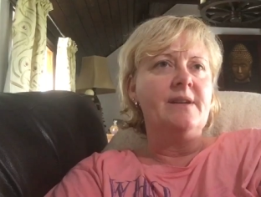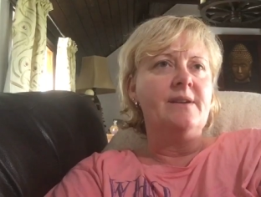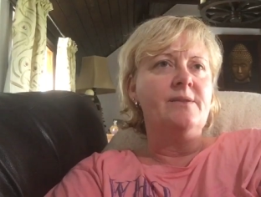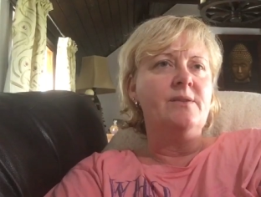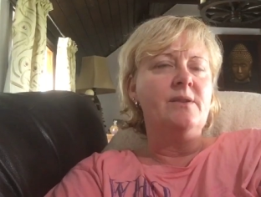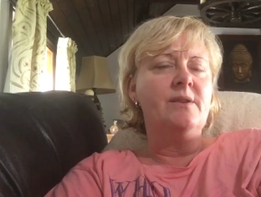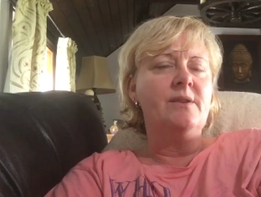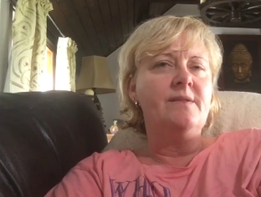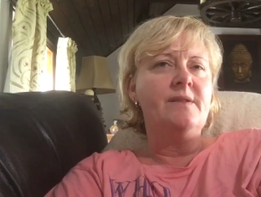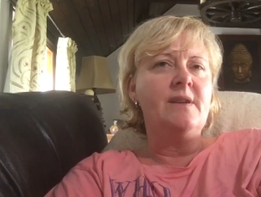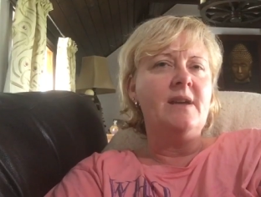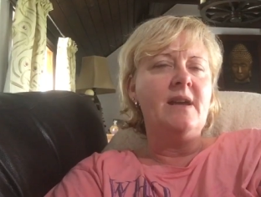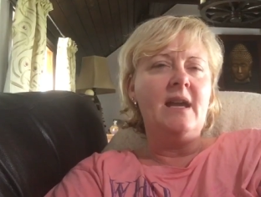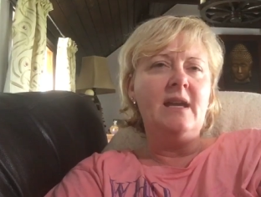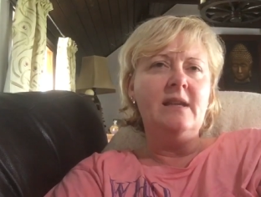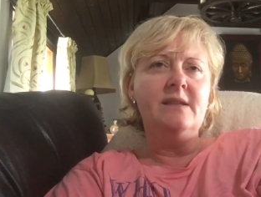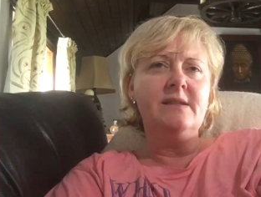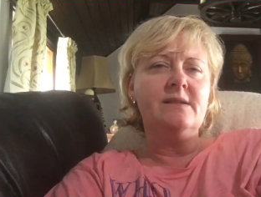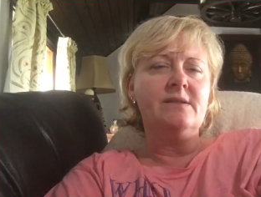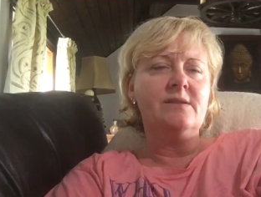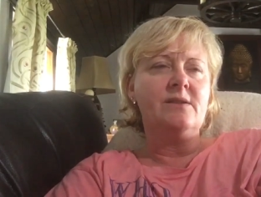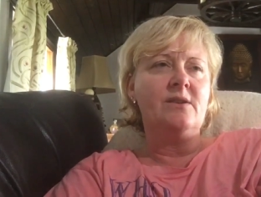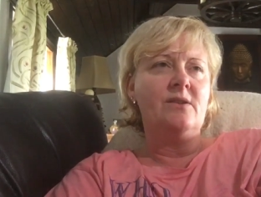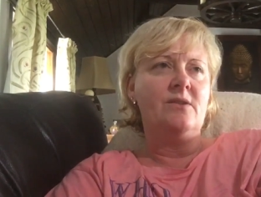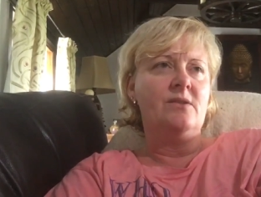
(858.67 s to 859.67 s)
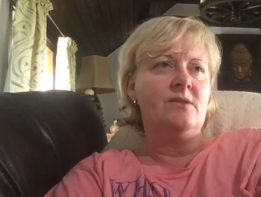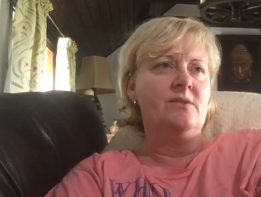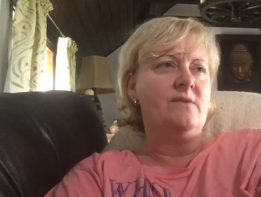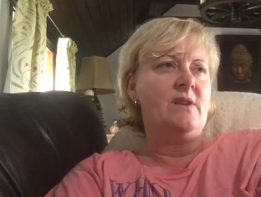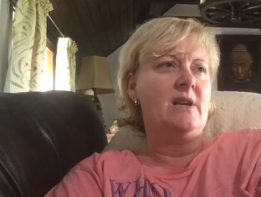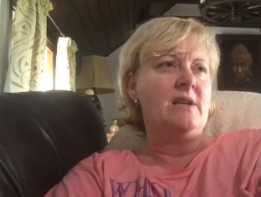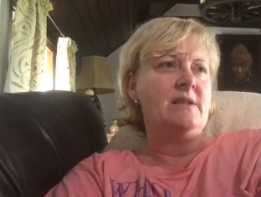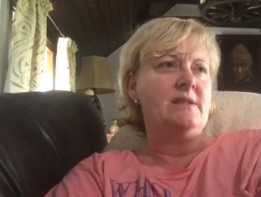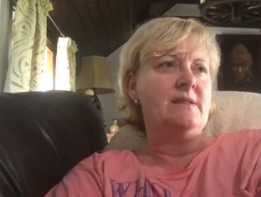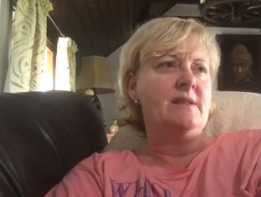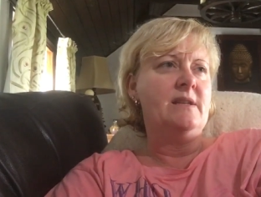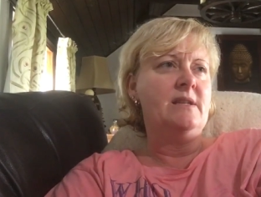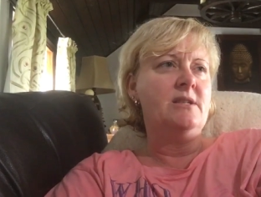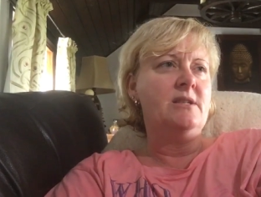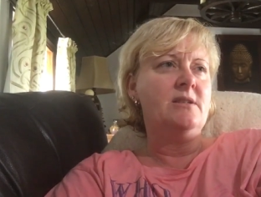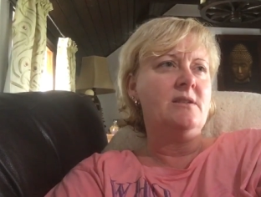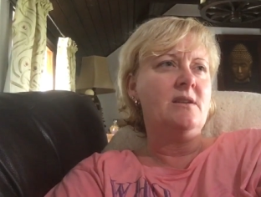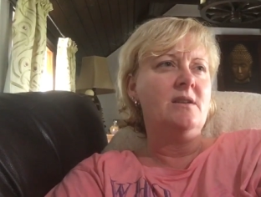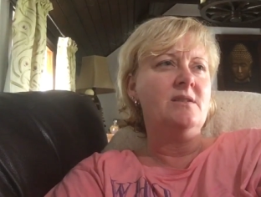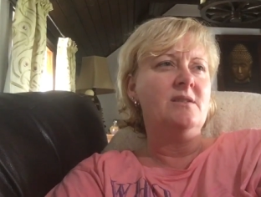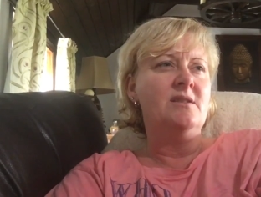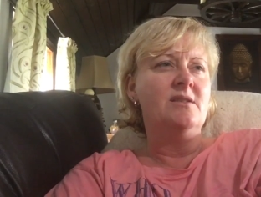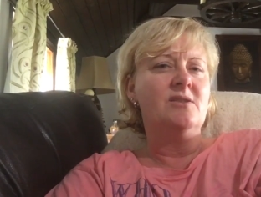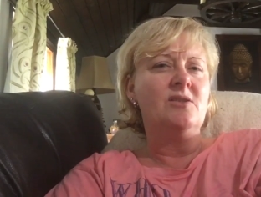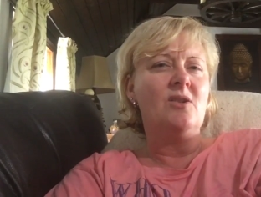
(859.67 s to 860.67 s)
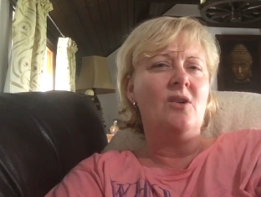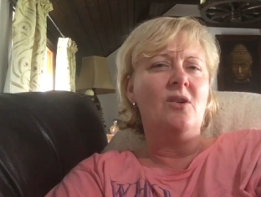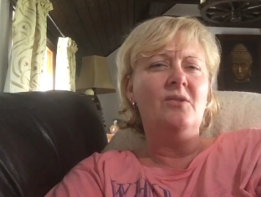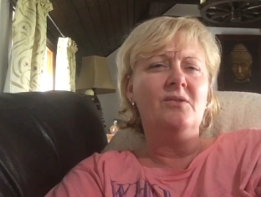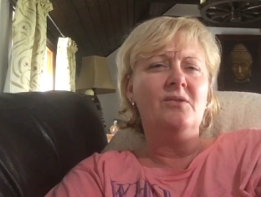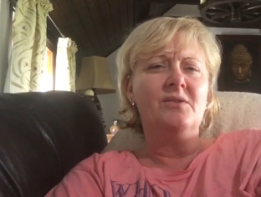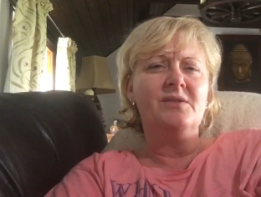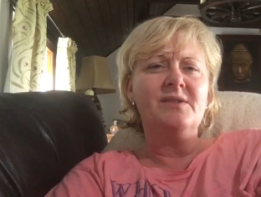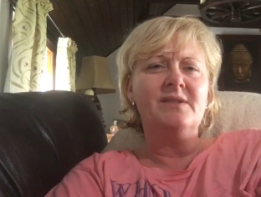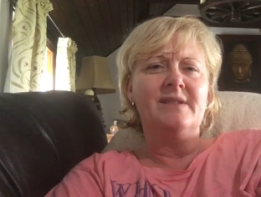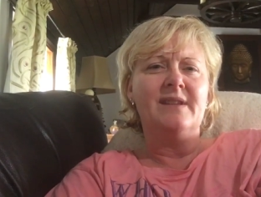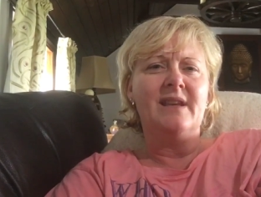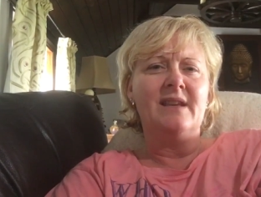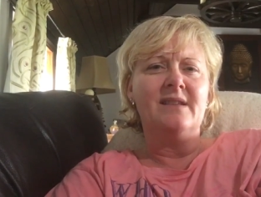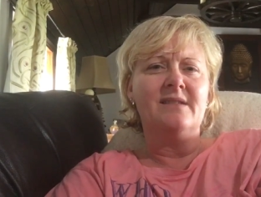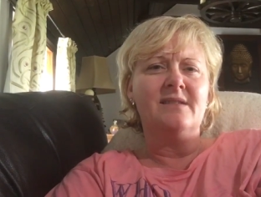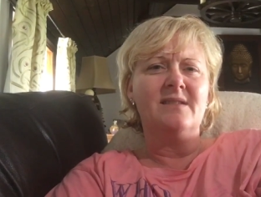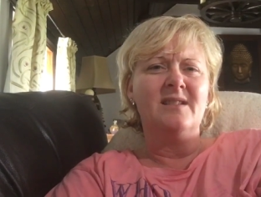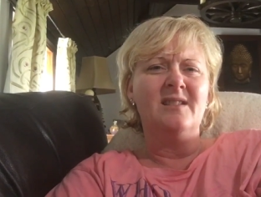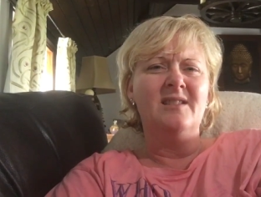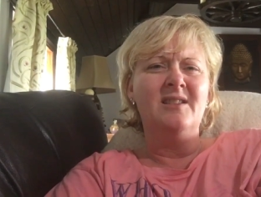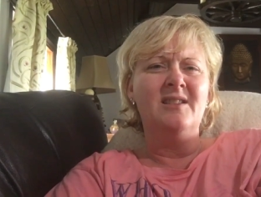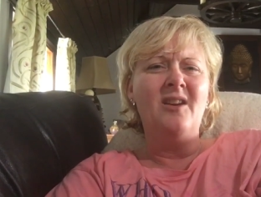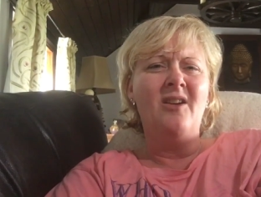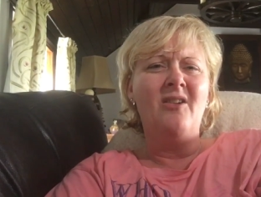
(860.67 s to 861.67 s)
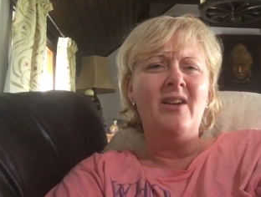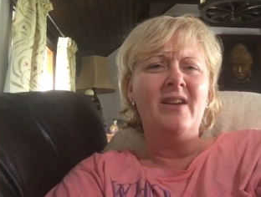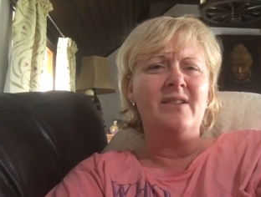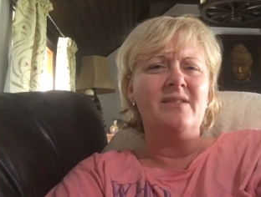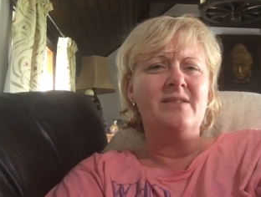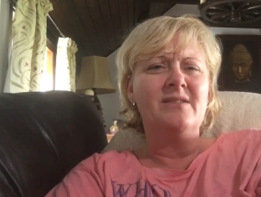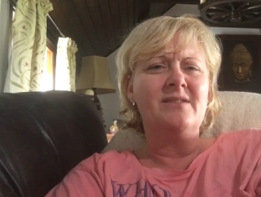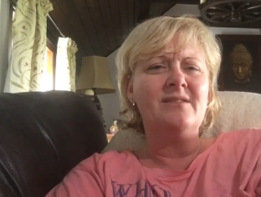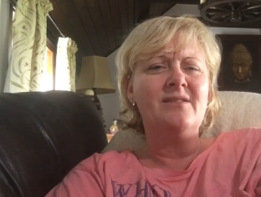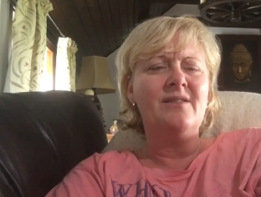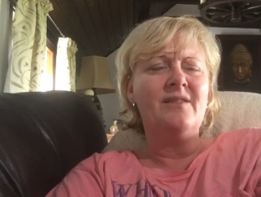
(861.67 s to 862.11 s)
and their heads turned around and they changed into oxen heads and lions.